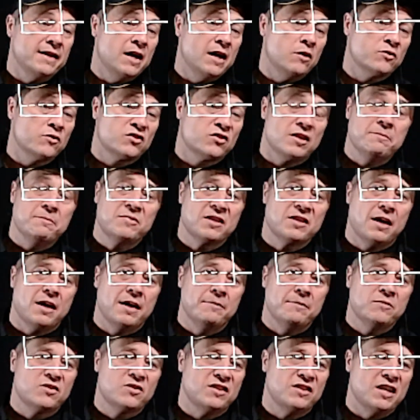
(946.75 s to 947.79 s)
Now,
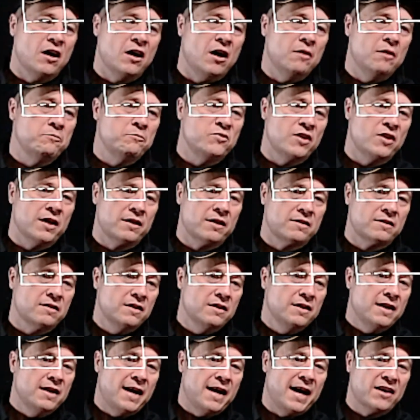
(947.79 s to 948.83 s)
sometimes the object
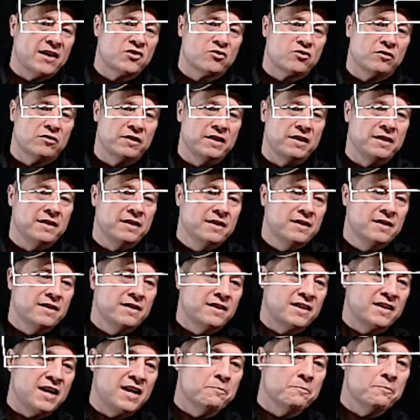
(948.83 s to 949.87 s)
actually
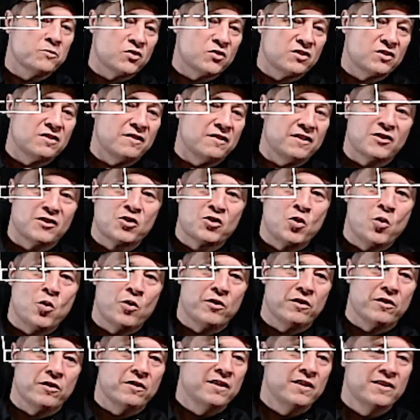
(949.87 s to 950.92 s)
comes to this
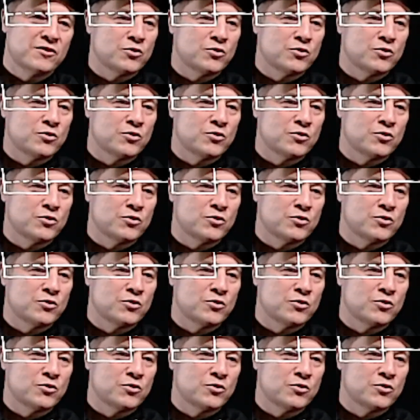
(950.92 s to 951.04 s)
corner.